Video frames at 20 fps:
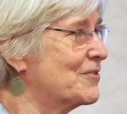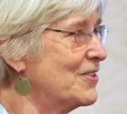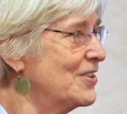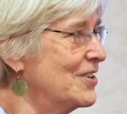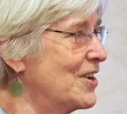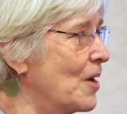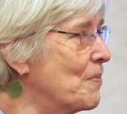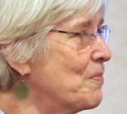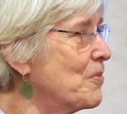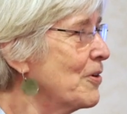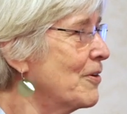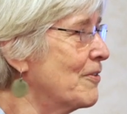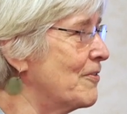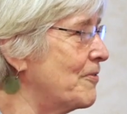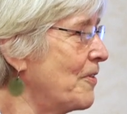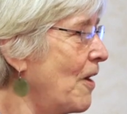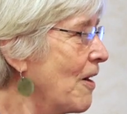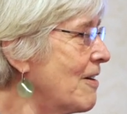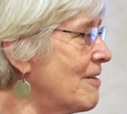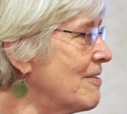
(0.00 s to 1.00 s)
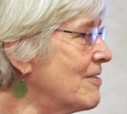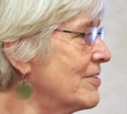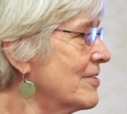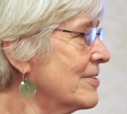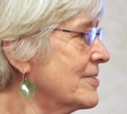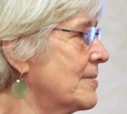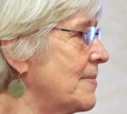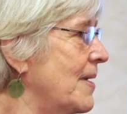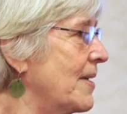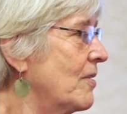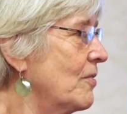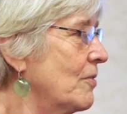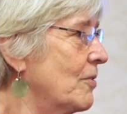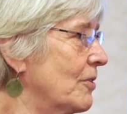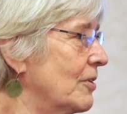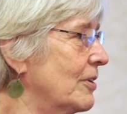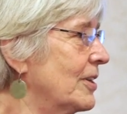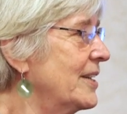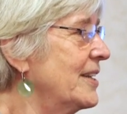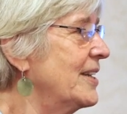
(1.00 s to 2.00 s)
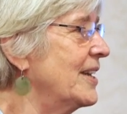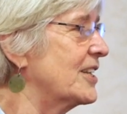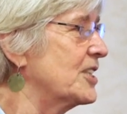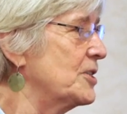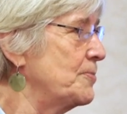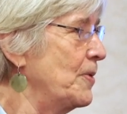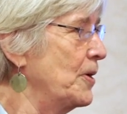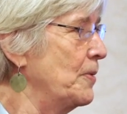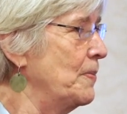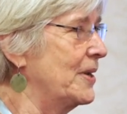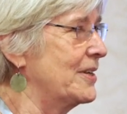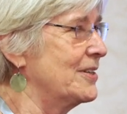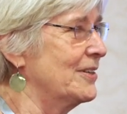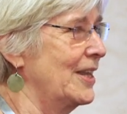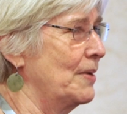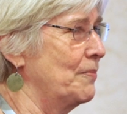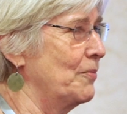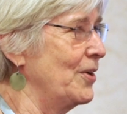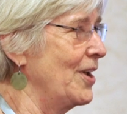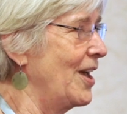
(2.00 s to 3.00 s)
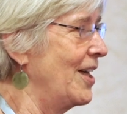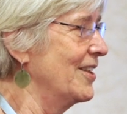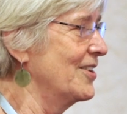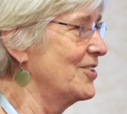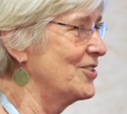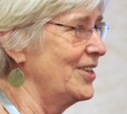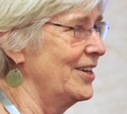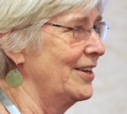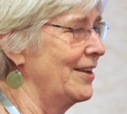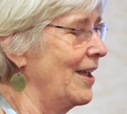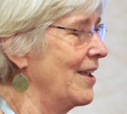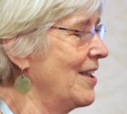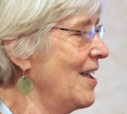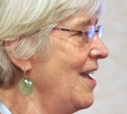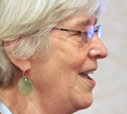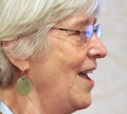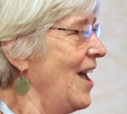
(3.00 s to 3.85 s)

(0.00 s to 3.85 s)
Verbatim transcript: number of articles about the early experimental embryology, and I,